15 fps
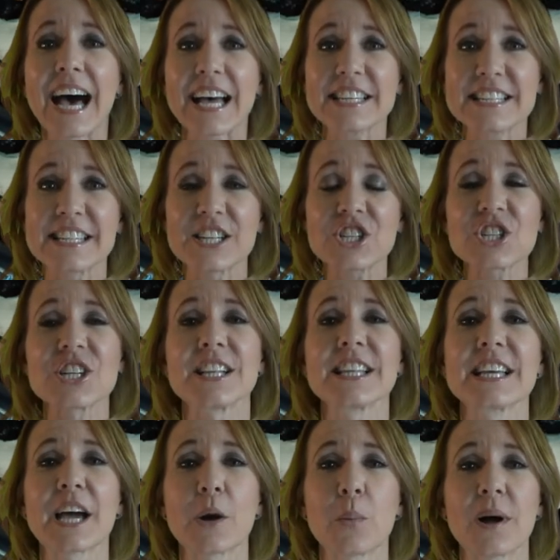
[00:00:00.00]

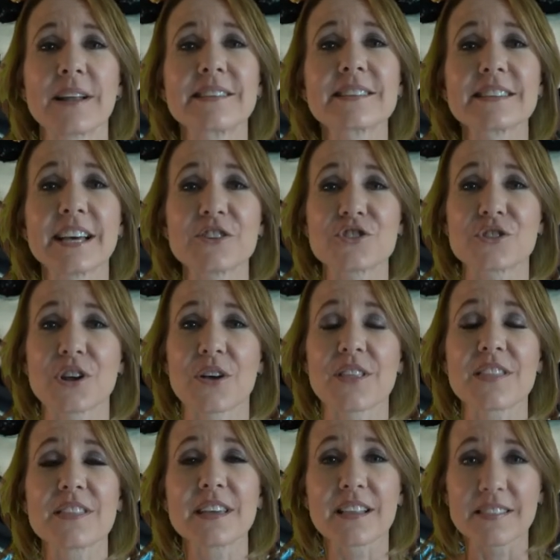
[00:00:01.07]
Additionally, I wanted to let you know
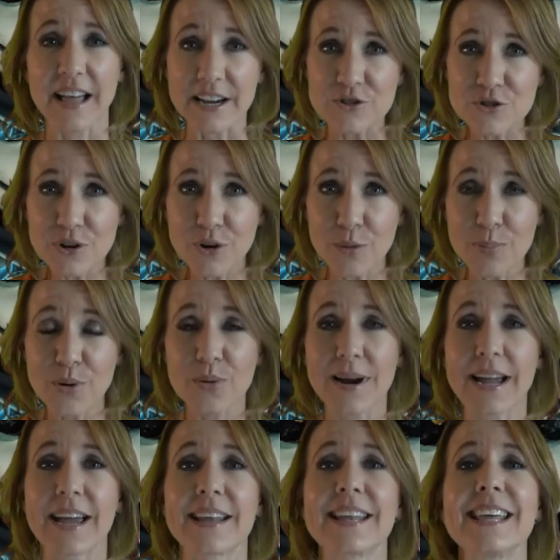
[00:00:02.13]
that the electrical
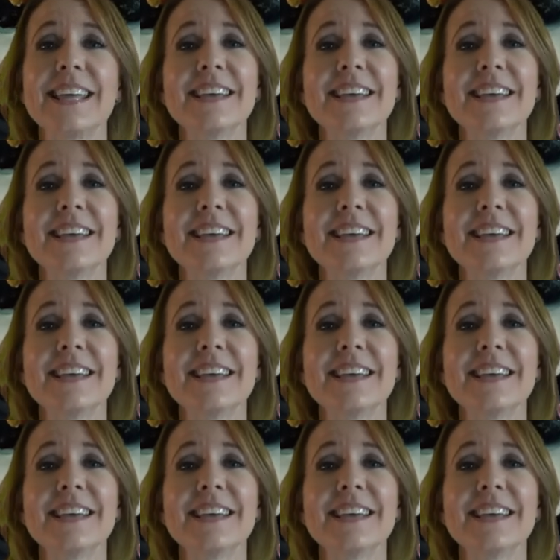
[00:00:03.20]
parade